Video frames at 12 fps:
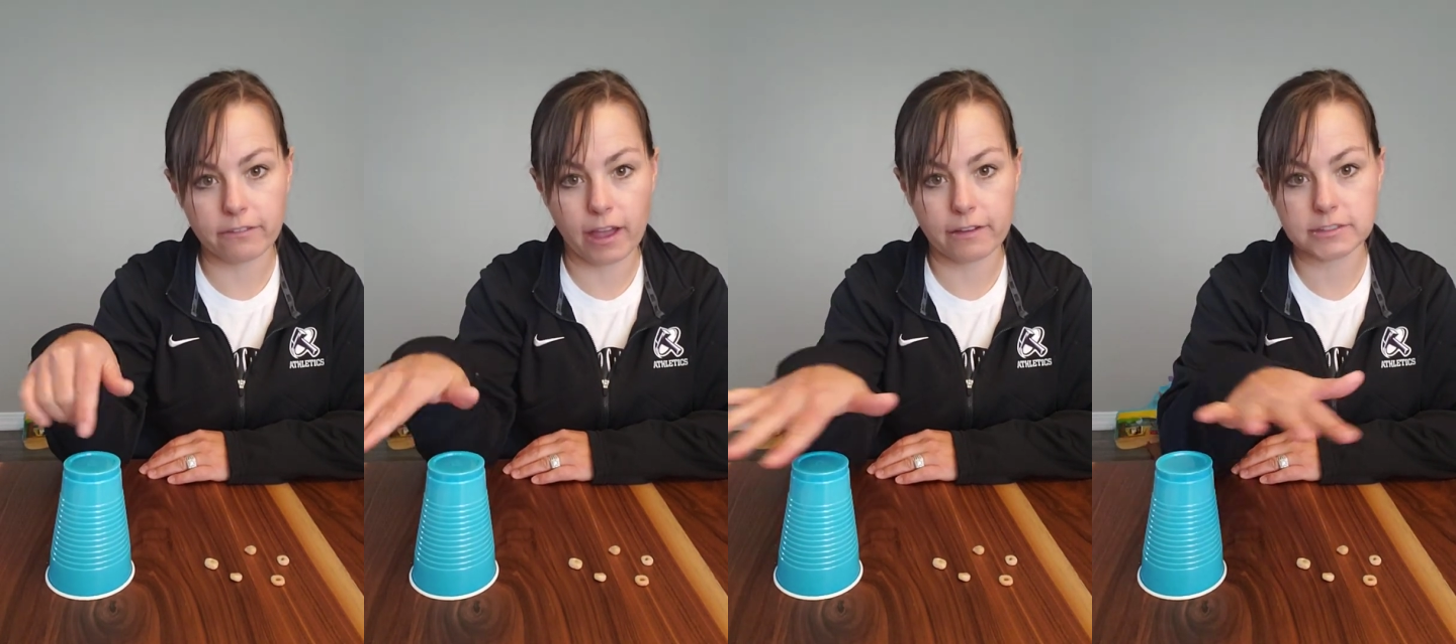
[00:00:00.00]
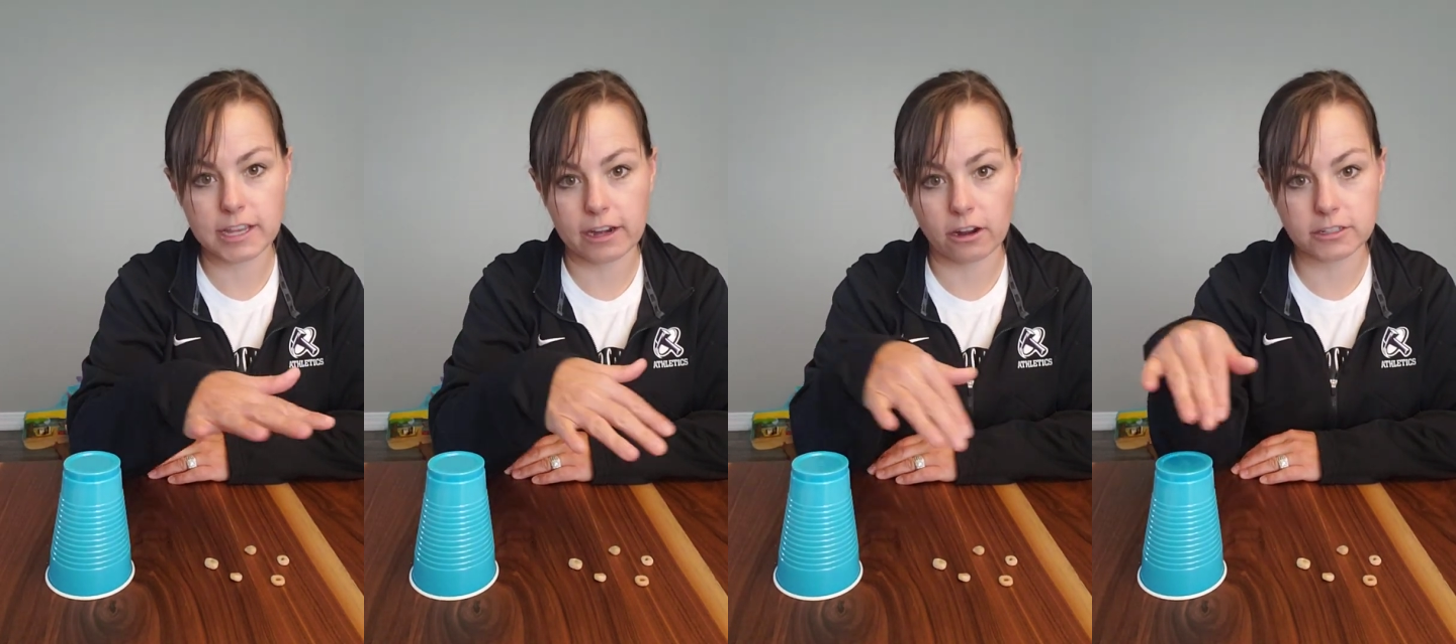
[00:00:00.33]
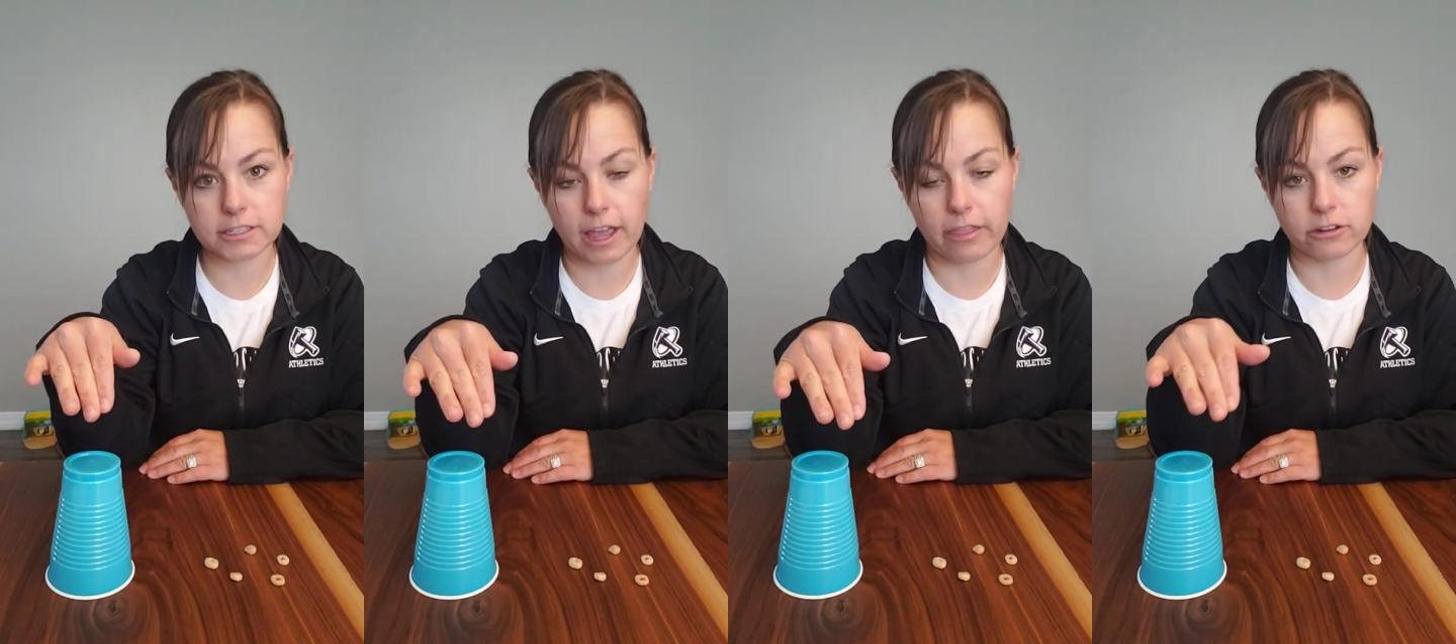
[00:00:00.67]
I have 10
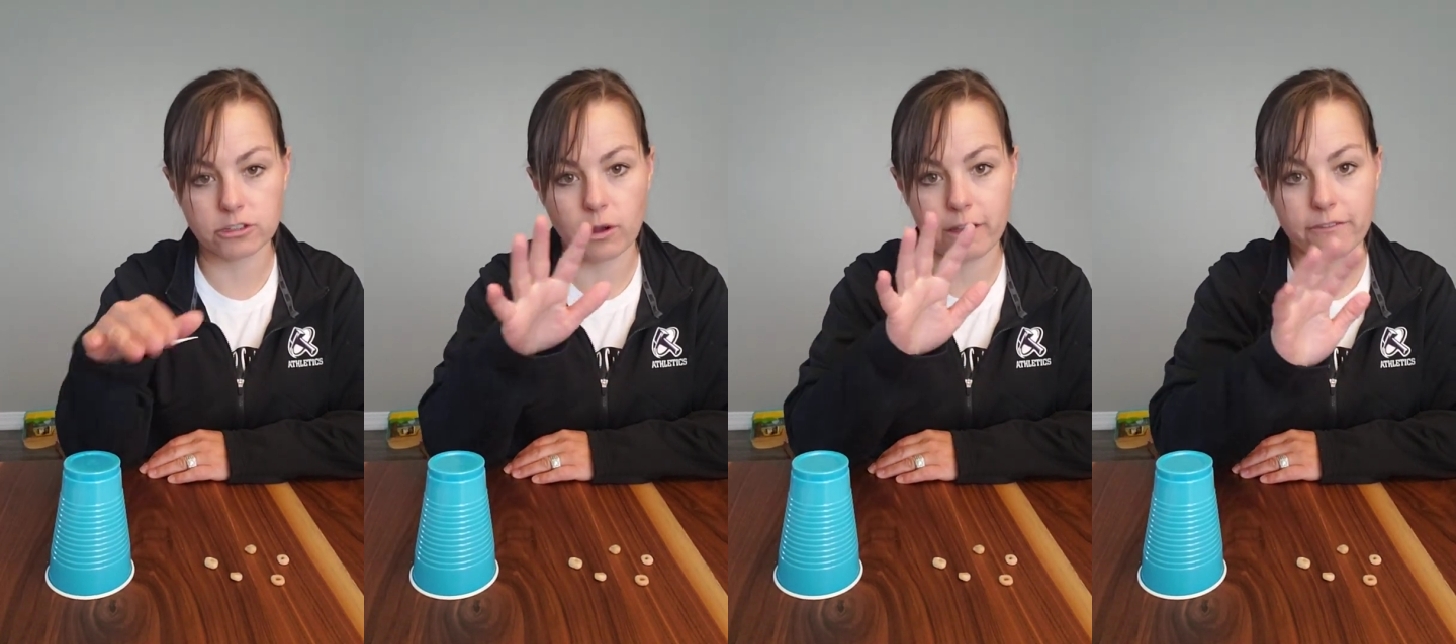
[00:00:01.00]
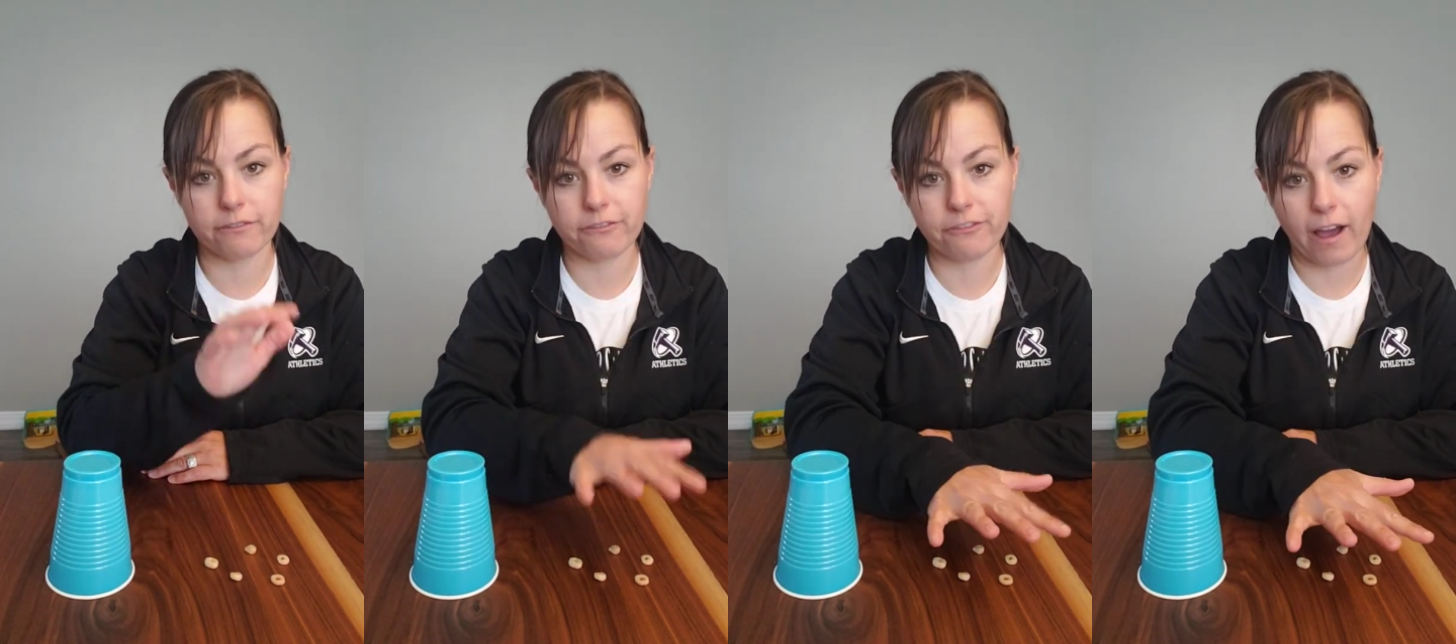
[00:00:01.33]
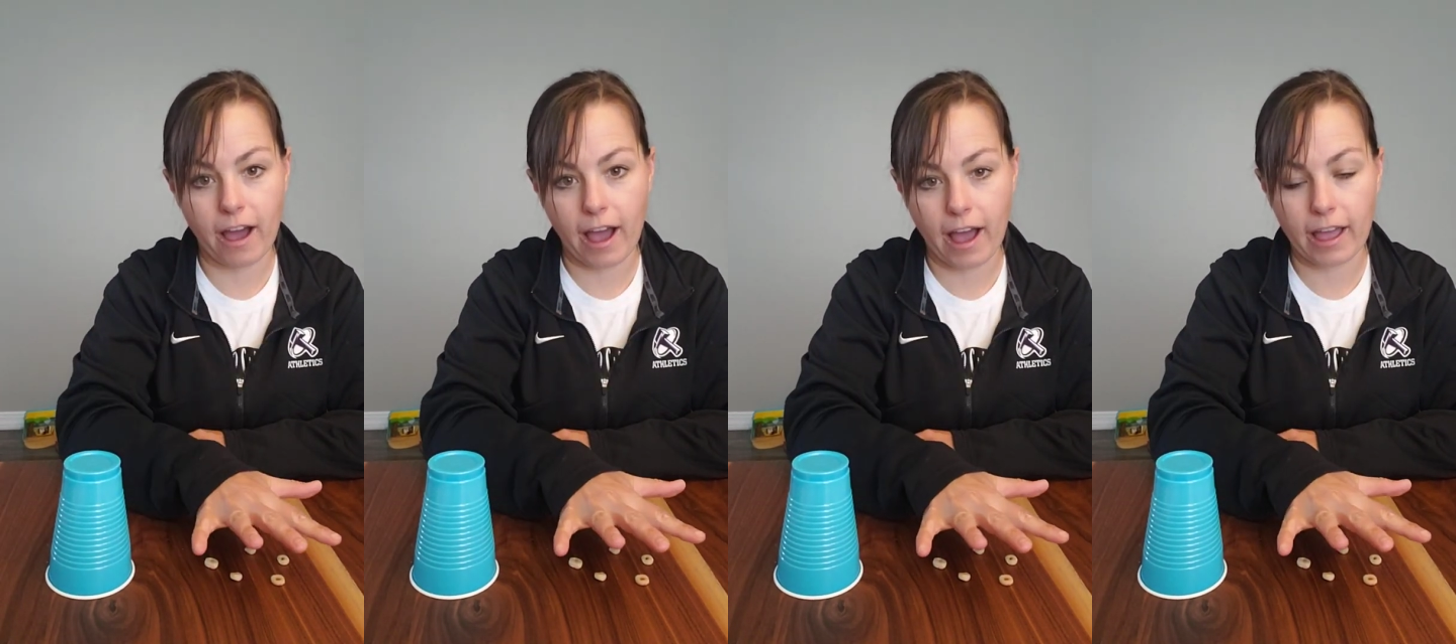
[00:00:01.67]
altogether. So I have
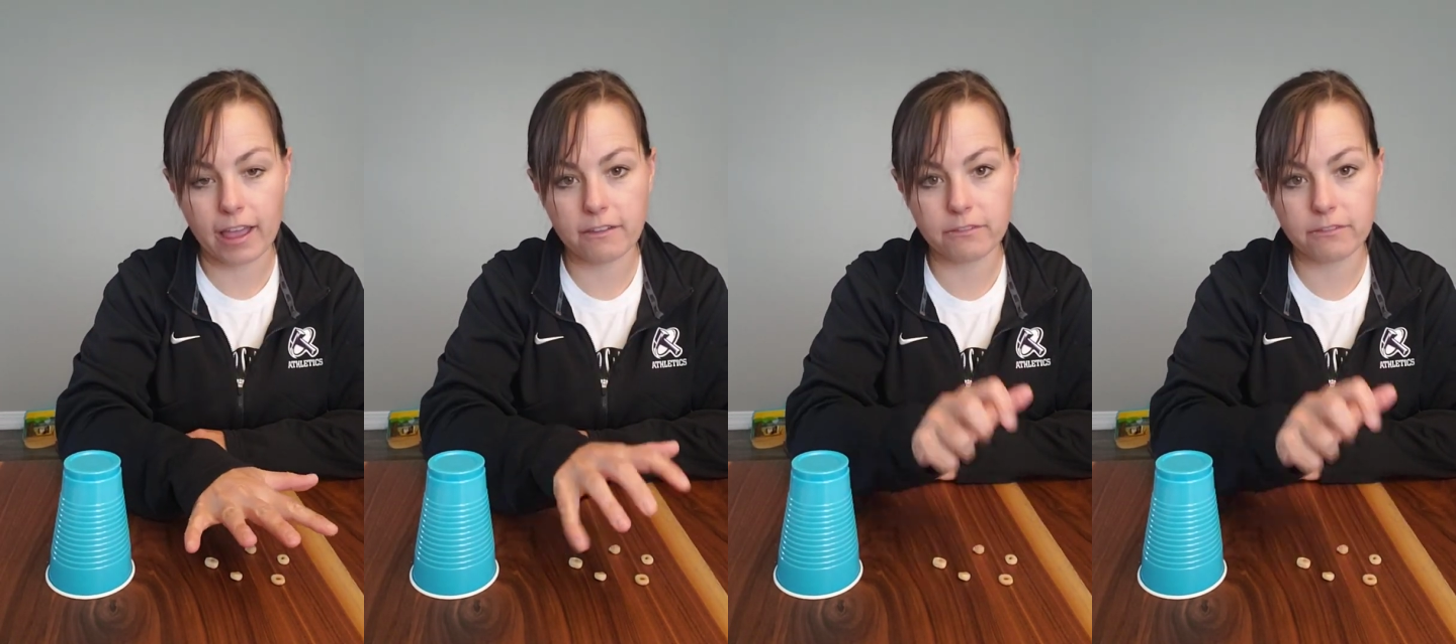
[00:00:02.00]
5.